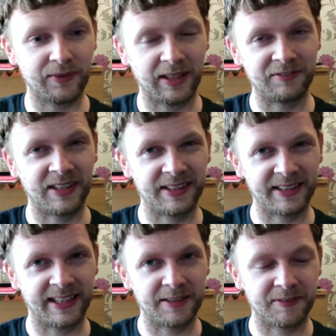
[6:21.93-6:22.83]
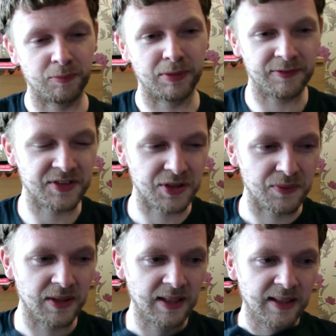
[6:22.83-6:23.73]
quite rare you get anything above 2.
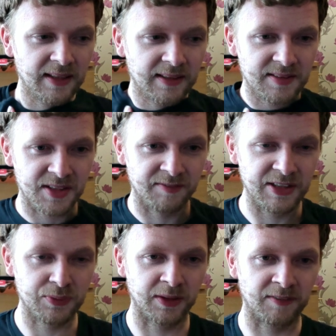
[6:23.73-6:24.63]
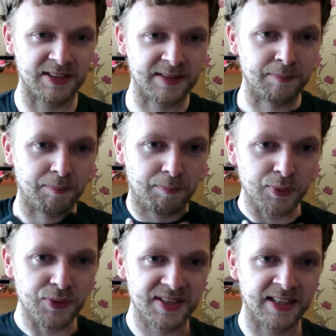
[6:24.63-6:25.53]
So this will obviously
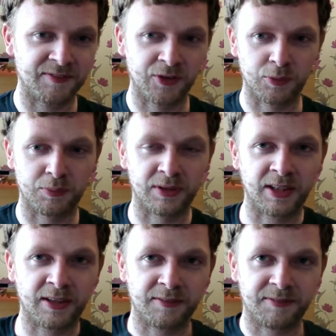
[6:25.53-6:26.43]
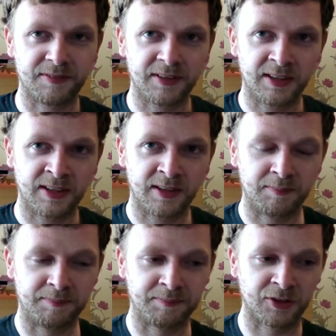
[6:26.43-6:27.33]
boost out the number of
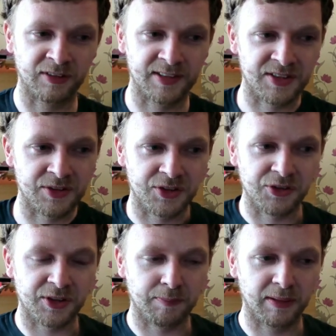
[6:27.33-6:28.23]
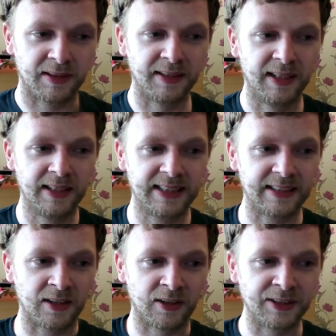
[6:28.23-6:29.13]
Chrolizians you can play.
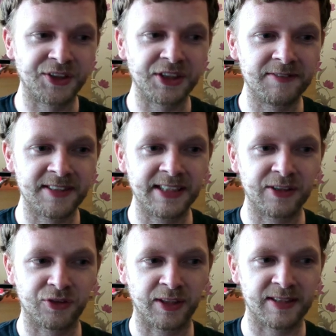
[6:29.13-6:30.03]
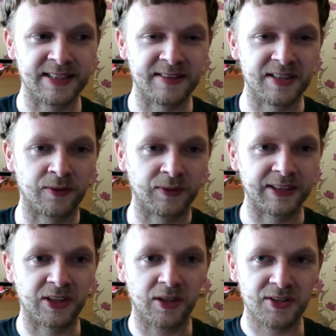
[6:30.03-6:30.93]
A lot of GVE Chrolizians only
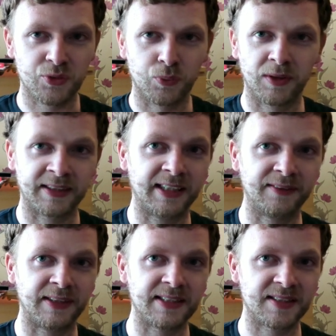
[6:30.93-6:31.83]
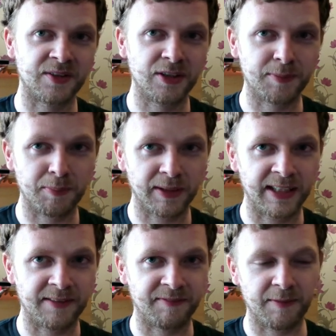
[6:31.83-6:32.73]
cost 1 anyway, so you'll be
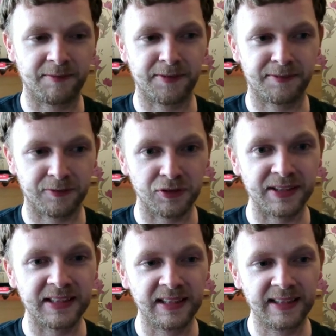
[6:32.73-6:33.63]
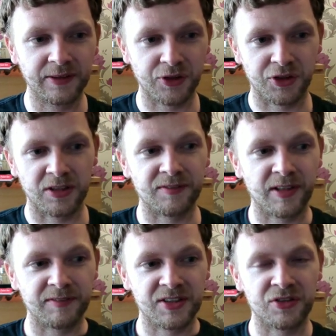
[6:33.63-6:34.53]
playing them for free, judging you've
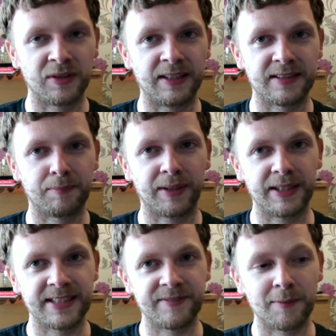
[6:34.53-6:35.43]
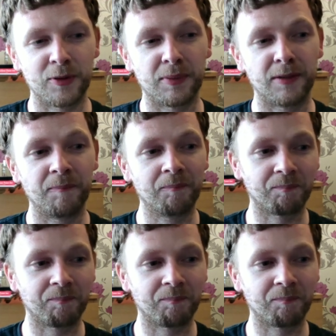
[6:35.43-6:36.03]
got the terrain to place them upon.